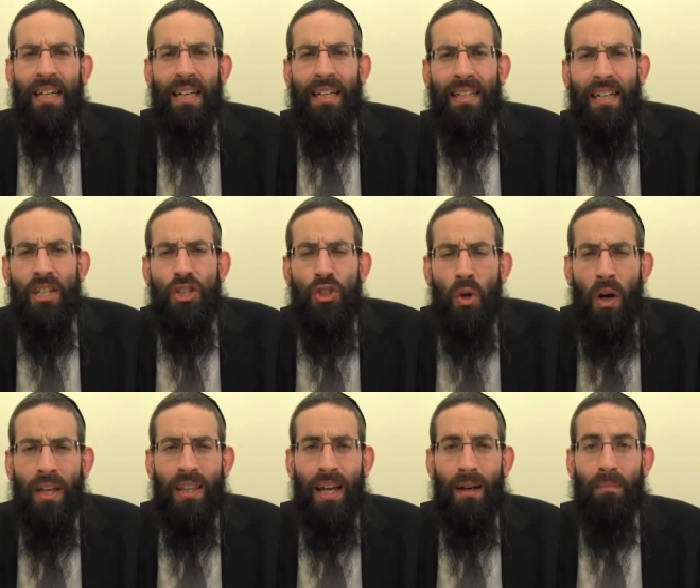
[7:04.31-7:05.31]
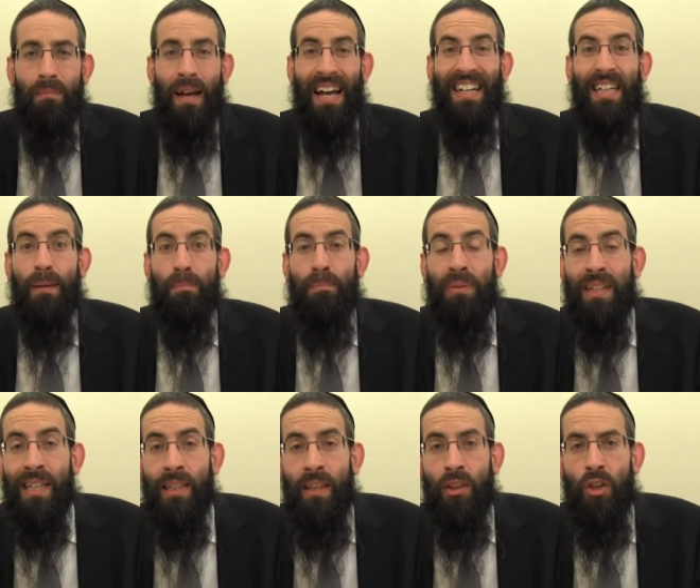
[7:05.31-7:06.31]
He can join them and
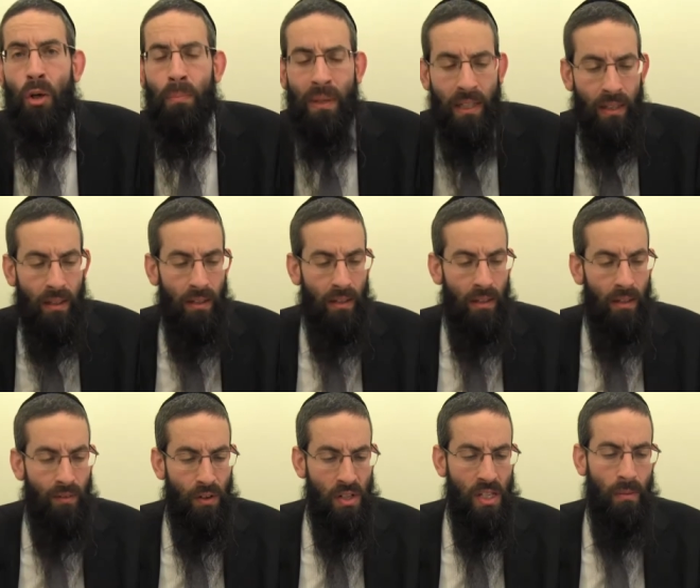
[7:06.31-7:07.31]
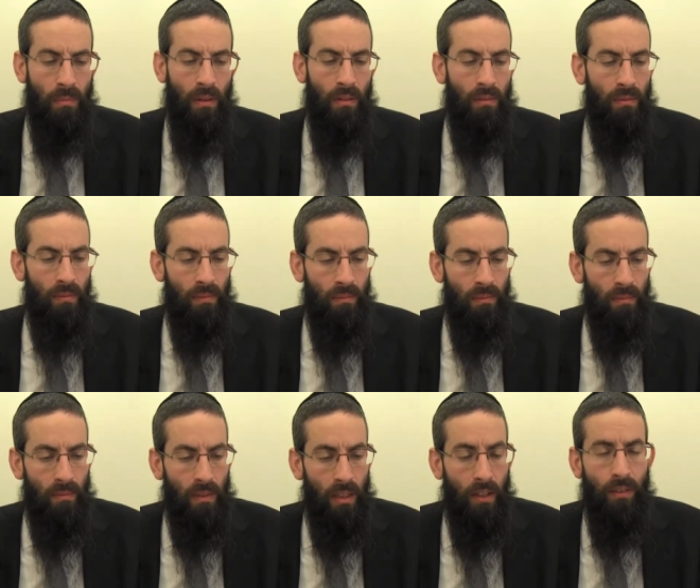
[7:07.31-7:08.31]
complete their minyan for zimun,
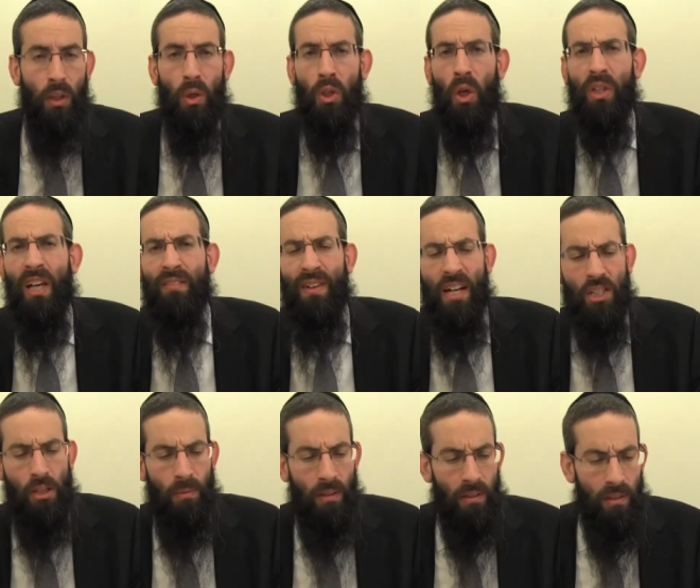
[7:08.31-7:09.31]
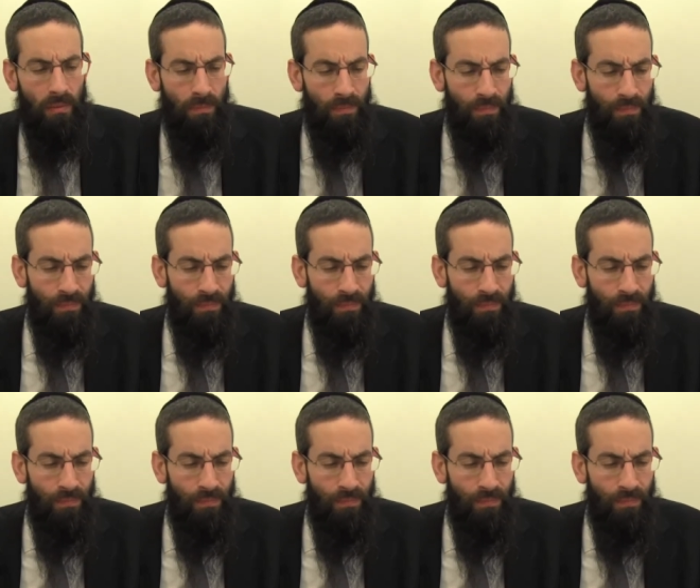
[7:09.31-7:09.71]
even though he only ate vegetables.